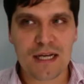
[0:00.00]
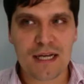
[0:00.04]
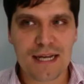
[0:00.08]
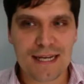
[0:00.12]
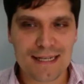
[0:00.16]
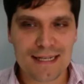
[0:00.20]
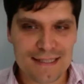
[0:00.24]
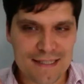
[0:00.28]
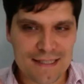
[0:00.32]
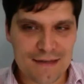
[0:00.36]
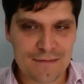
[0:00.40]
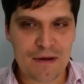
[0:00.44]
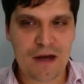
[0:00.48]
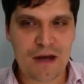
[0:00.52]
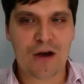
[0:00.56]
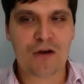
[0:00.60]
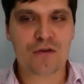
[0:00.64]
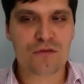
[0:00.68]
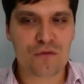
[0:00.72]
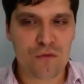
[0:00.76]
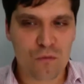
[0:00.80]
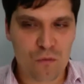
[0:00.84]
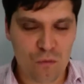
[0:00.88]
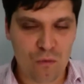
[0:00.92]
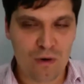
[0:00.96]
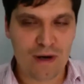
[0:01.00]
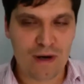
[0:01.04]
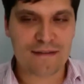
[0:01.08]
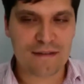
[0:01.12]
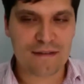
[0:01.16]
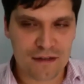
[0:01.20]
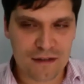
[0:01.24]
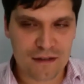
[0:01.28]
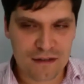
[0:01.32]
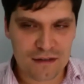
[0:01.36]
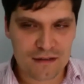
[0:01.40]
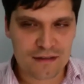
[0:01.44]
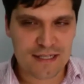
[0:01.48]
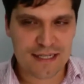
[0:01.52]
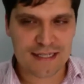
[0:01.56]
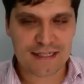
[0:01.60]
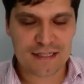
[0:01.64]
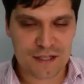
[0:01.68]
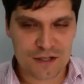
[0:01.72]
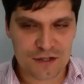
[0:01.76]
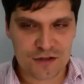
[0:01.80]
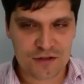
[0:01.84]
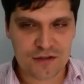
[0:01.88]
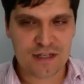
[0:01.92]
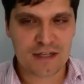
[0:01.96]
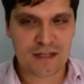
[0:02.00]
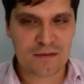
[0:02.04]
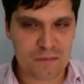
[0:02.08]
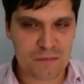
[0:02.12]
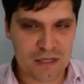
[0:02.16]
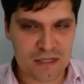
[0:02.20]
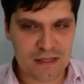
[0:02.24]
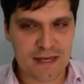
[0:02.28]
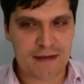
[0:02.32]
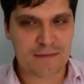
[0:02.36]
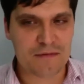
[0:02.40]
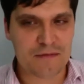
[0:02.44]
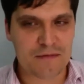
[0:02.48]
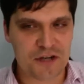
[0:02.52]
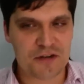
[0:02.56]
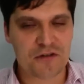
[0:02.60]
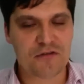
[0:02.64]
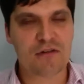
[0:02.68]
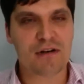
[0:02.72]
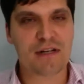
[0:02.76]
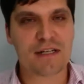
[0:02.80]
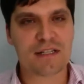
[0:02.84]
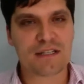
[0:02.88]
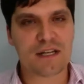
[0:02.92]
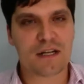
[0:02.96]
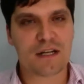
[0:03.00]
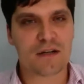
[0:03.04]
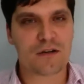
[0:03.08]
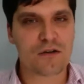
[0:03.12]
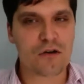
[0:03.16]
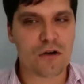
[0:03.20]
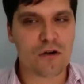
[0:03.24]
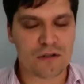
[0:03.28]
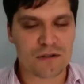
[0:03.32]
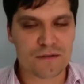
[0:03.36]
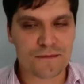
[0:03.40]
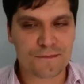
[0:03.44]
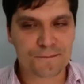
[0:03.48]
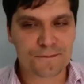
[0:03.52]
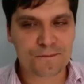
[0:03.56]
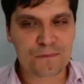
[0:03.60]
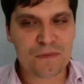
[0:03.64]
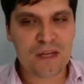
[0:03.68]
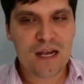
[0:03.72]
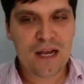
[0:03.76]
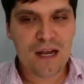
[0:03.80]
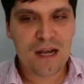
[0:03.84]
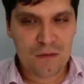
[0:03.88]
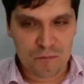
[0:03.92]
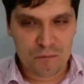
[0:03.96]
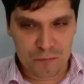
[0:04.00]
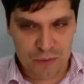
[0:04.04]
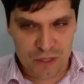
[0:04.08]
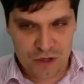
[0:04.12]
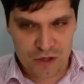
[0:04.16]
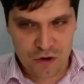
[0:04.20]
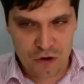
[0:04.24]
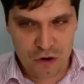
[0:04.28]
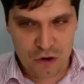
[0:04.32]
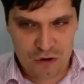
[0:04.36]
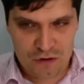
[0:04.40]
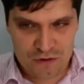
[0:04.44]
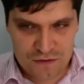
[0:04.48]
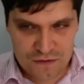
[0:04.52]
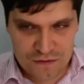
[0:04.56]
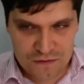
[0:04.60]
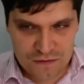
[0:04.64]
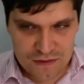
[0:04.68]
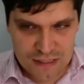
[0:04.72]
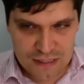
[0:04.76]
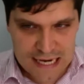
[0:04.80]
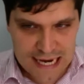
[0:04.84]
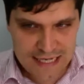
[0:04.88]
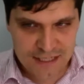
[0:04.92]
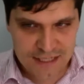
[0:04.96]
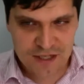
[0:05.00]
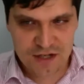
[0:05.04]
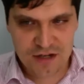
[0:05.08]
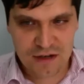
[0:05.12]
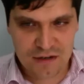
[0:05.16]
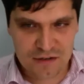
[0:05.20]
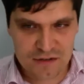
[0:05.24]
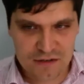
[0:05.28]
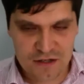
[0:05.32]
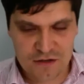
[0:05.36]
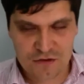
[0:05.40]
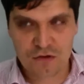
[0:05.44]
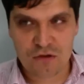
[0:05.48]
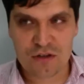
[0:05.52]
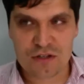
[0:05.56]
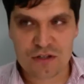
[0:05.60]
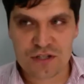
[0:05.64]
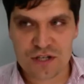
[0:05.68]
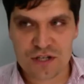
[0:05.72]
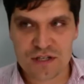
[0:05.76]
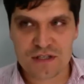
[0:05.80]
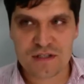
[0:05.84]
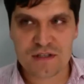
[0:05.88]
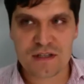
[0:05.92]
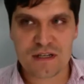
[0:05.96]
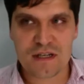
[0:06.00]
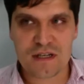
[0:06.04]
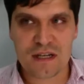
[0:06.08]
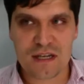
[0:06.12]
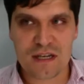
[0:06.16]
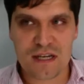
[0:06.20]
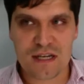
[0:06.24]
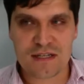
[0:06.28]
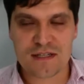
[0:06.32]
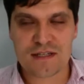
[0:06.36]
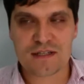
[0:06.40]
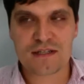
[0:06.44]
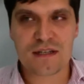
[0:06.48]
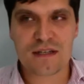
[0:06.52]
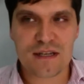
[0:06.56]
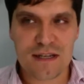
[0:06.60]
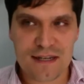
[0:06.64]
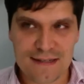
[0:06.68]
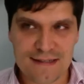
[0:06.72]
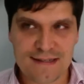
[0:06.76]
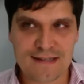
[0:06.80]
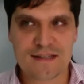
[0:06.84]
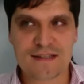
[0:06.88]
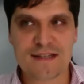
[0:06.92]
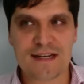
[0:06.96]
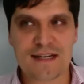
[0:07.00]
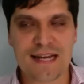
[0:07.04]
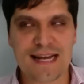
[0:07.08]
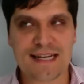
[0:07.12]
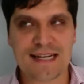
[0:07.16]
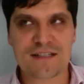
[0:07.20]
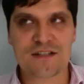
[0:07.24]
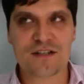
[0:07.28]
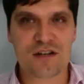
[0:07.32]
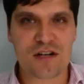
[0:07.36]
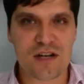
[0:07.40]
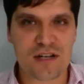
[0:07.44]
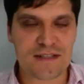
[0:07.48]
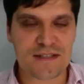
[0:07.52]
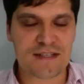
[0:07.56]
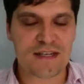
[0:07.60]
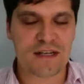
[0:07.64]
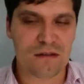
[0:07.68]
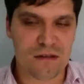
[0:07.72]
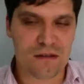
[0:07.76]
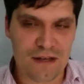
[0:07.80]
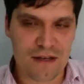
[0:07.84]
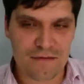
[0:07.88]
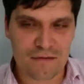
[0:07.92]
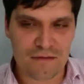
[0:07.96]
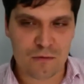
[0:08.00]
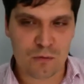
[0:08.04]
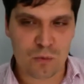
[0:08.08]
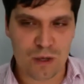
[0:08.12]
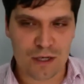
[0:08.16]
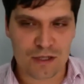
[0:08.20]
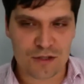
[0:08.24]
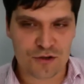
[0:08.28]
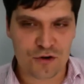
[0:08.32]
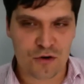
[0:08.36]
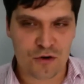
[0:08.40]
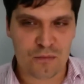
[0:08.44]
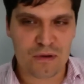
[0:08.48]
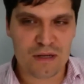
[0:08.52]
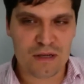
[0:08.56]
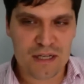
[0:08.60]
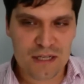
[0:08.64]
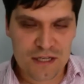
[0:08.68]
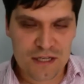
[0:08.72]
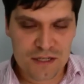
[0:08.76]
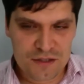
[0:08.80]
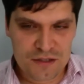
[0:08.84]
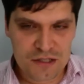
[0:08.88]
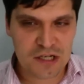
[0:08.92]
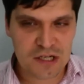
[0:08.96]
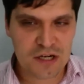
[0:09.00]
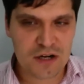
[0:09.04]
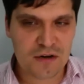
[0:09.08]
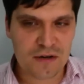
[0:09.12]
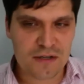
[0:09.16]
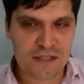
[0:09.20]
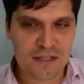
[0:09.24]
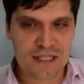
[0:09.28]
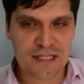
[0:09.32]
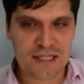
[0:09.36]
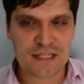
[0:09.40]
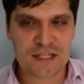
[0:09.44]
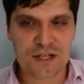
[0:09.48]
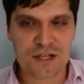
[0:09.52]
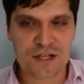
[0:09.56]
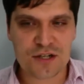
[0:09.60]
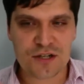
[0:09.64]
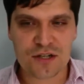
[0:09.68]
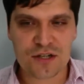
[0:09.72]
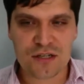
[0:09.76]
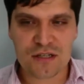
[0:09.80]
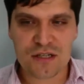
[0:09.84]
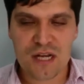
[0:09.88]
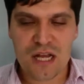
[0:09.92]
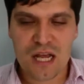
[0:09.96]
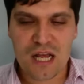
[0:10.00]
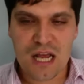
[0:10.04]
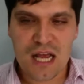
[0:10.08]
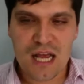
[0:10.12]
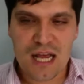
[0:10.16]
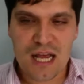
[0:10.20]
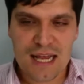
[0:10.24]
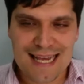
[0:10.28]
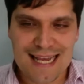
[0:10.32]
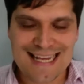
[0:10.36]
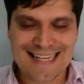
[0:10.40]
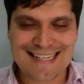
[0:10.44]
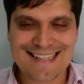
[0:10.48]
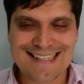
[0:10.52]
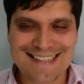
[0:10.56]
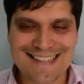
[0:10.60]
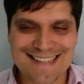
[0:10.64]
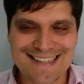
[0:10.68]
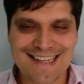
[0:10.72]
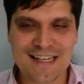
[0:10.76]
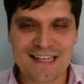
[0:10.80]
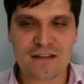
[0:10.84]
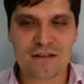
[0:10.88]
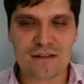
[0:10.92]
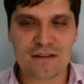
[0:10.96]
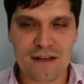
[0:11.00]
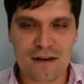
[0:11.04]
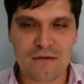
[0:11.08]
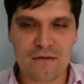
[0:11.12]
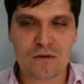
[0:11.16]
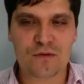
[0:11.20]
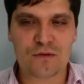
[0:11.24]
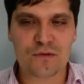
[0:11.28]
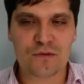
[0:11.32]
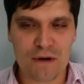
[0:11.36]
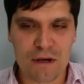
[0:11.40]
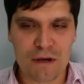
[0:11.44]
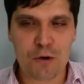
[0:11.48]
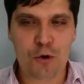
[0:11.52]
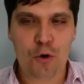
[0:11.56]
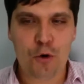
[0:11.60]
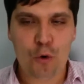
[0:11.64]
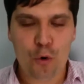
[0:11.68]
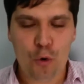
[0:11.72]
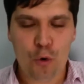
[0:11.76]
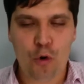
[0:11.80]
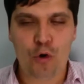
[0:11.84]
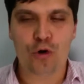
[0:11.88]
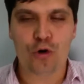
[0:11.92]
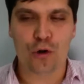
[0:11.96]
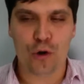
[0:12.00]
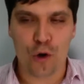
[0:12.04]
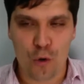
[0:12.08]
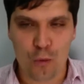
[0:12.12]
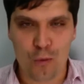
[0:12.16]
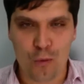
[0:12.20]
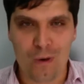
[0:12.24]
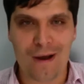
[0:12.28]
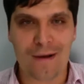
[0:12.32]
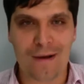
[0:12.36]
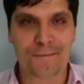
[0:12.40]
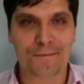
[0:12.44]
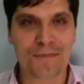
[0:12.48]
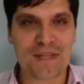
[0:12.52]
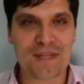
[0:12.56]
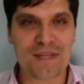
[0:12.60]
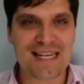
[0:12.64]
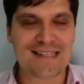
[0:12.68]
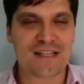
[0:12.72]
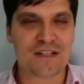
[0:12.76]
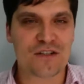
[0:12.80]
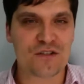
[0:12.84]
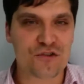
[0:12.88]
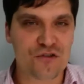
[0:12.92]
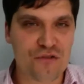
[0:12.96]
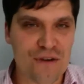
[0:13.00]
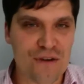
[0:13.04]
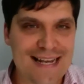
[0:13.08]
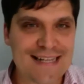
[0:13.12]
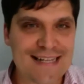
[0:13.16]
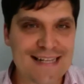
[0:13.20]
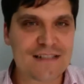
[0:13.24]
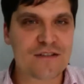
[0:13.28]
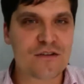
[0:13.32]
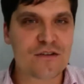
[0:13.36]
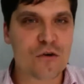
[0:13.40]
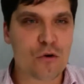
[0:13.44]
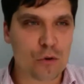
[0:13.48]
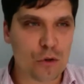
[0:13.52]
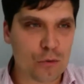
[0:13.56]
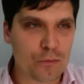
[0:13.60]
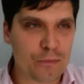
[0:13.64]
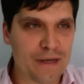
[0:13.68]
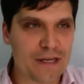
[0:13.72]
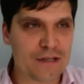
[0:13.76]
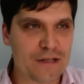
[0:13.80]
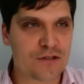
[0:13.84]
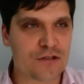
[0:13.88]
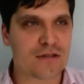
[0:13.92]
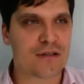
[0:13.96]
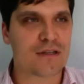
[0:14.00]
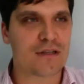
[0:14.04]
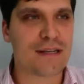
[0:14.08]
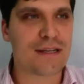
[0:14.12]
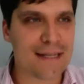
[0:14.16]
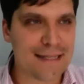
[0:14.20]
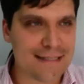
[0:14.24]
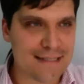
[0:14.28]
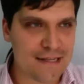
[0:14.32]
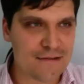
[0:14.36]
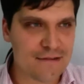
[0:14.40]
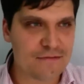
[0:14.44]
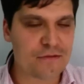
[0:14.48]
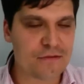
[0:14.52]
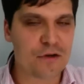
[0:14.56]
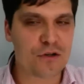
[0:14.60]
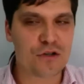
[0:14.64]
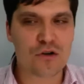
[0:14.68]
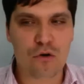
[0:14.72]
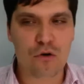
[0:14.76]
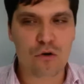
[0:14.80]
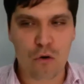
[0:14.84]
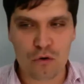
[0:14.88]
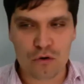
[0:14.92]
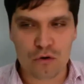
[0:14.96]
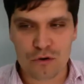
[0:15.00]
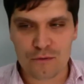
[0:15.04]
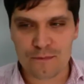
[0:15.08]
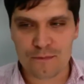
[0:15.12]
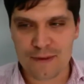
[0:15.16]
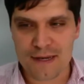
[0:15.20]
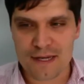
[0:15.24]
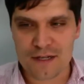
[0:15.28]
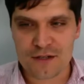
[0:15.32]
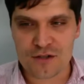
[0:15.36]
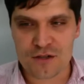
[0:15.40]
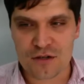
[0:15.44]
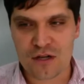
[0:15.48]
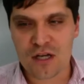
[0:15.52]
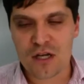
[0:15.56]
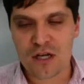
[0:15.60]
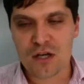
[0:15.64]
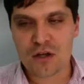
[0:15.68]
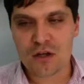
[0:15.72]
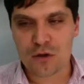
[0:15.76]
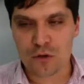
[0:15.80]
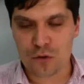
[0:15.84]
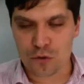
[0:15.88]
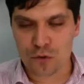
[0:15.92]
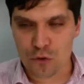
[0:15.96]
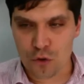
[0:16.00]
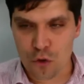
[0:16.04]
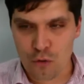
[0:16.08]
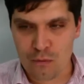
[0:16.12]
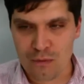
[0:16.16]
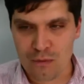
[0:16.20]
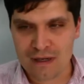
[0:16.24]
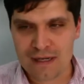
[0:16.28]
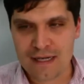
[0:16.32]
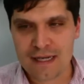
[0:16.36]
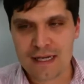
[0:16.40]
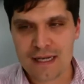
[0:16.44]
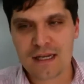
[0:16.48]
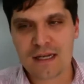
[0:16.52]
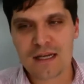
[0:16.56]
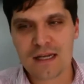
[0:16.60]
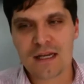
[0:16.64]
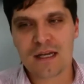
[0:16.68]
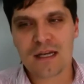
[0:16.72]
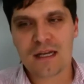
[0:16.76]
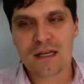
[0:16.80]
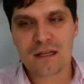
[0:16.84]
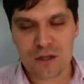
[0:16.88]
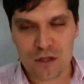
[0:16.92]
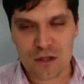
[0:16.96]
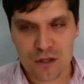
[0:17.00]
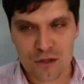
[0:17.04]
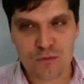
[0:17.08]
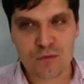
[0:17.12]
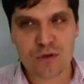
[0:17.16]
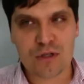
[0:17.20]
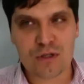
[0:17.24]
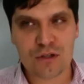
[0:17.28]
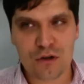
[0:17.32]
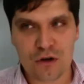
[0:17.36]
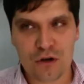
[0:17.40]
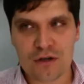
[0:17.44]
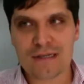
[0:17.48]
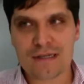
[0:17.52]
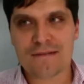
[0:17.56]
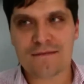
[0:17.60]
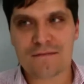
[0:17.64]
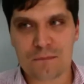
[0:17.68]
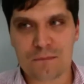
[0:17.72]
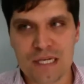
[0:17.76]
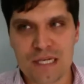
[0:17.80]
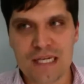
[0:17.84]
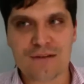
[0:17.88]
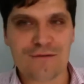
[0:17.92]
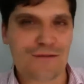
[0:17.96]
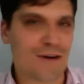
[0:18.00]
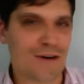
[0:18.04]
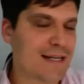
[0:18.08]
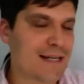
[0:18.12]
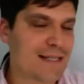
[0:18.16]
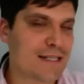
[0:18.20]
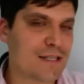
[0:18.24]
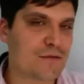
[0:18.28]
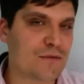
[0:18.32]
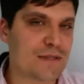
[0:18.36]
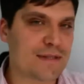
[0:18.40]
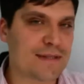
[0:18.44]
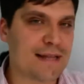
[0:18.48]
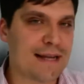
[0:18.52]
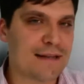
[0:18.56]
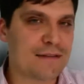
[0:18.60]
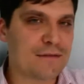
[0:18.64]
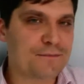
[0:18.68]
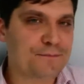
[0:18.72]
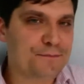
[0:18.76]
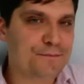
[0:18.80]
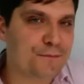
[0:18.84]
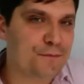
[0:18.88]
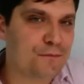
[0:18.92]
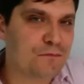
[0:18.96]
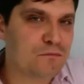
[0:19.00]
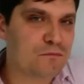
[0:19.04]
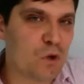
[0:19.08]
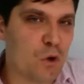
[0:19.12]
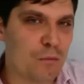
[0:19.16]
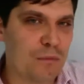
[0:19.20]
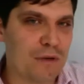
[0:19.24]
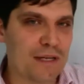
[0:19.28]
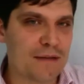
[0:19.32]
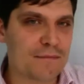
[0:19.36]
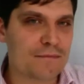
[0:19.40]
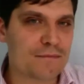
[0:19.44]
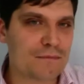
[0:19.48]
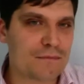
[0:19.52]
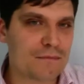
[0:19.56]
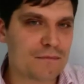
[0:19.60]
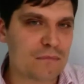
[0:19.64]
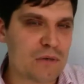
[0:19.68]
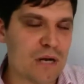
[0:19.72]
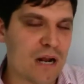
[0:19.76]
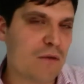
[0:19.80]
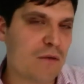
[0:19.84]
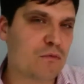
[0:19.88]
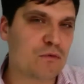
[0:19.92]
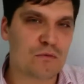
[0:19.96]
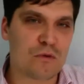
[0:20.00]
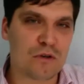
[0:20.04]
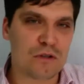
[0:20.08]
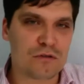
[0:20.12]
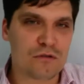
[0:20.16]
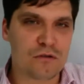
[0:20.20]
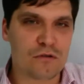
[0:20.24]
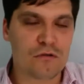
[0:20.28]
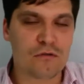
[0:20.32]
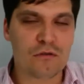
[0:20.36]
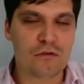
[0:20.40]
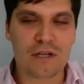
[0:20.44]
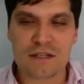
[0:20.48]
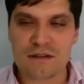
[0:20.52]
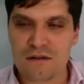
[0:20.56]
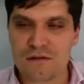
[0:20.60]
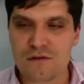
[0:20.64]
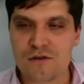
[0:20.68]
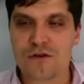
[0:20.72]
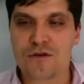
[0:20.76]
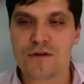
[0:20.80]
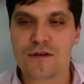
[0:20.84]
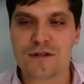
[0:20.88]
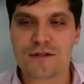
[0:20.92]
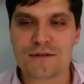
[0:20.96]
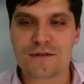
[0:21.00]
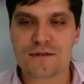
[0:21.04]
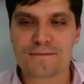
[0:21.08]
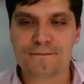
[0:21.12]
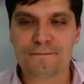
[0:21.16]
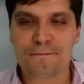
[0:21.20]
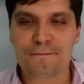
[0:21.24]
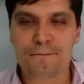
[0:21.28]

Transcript: It's about whether technician can be claimed. Generally, it cannot, because engineering technologist is assisting engineer, skill level 1 job. Engineering technician is skill level 3 or lower, is a trades occupation, a different occupation. Normally, you would not be invited with that. Normally, but I would want to look at the duties.